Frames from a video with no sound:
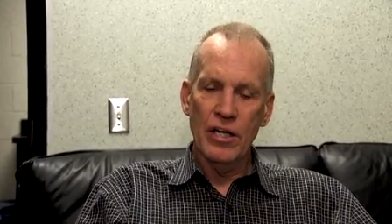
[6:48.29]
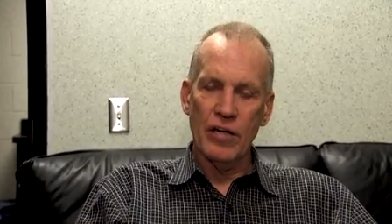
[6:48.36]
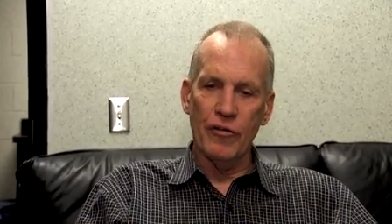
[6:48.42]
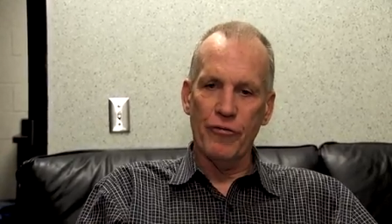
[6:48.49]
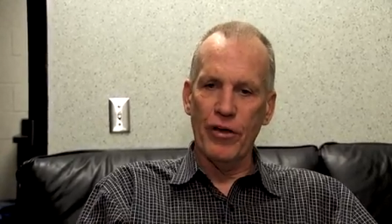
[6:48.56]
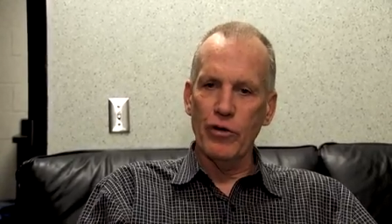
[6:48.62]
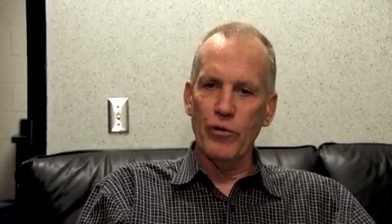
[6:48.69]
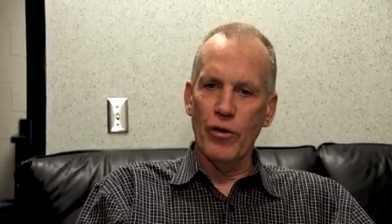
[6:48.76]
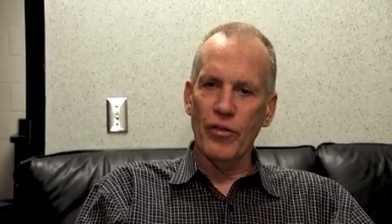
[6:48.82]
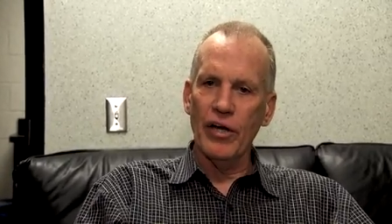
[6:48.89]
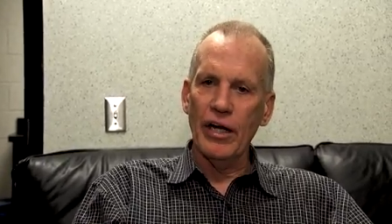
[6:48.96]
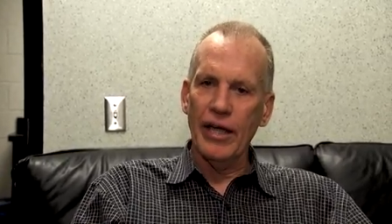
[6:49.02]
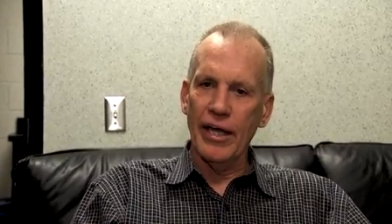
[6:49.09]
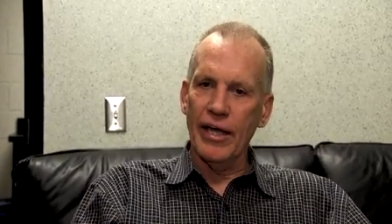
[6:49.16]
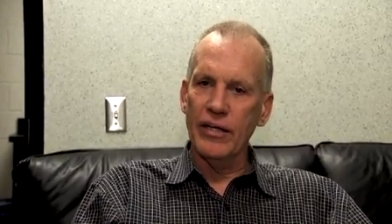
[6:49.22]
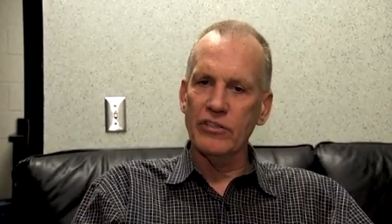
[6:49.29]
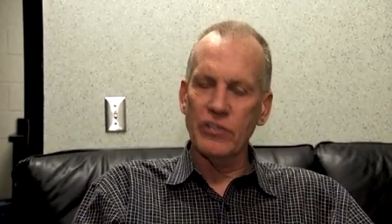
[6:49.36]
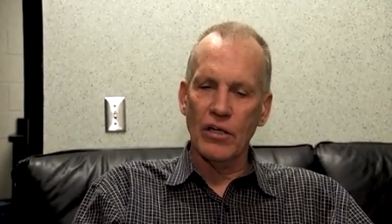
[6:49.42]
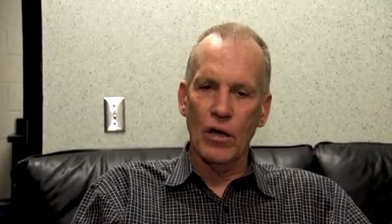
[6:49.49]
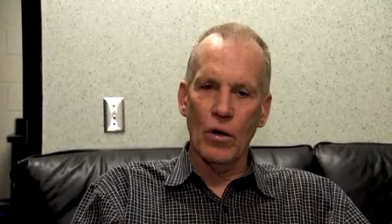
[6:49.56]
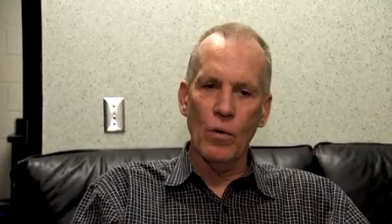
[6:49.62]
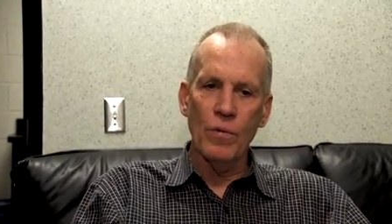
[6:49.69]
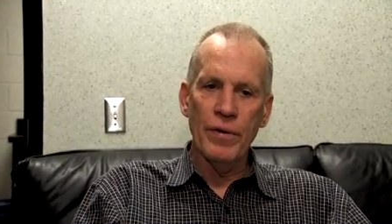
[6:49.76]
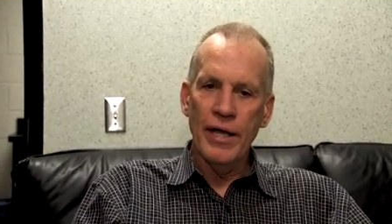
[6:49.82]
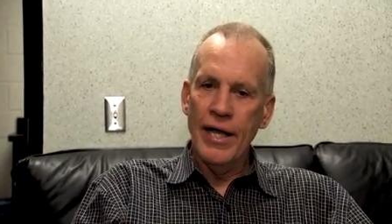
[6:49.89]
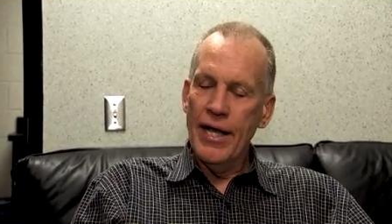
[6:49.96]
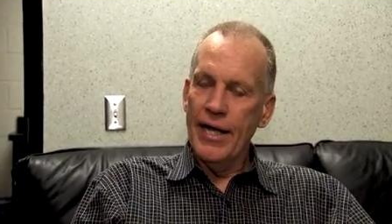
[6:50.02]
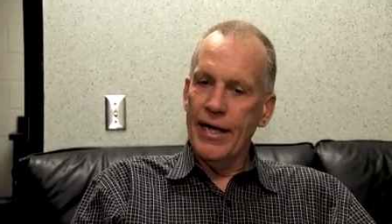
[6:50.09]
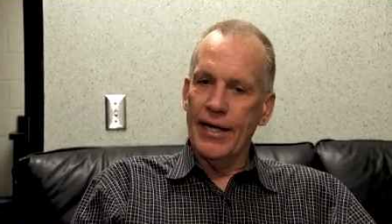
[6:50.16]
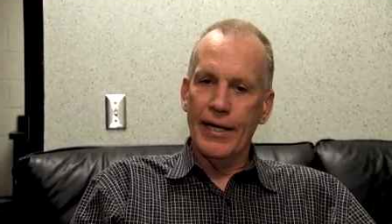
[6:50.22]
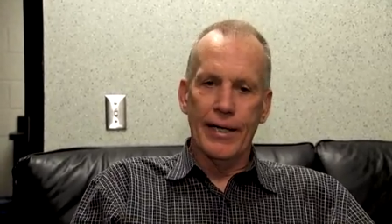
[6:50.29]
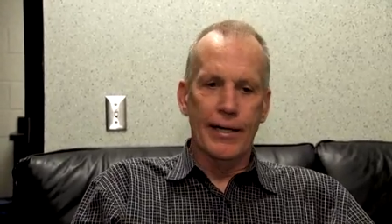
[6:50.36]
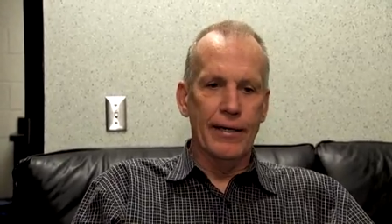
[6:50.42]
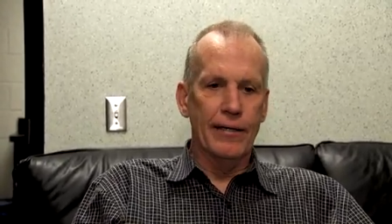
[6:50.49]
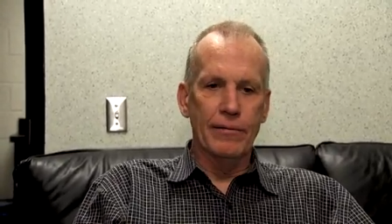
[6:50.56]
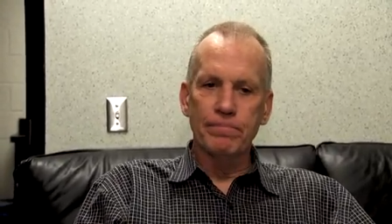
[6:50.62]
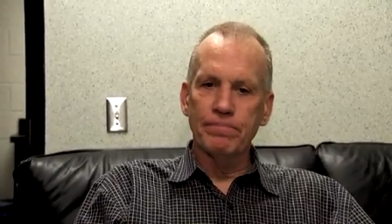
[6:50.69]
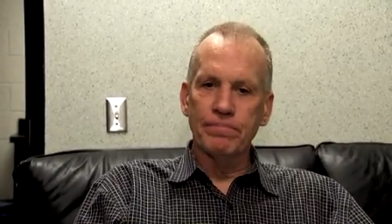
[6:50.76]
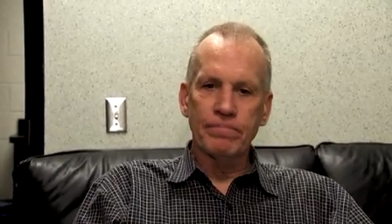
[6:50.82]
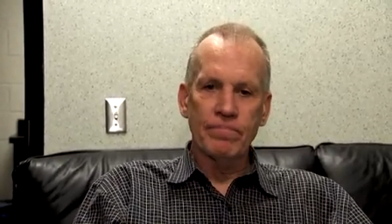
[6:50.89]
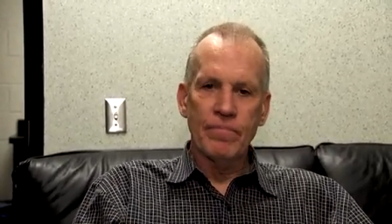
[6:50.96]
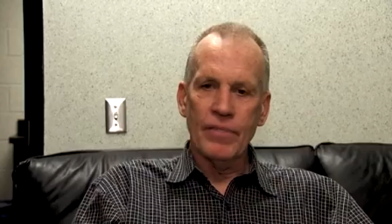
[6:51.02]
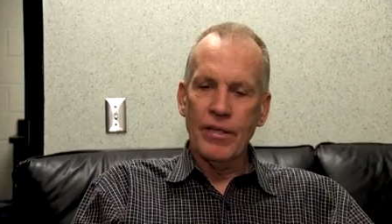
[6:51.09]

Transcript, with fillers: defender in the league. So um,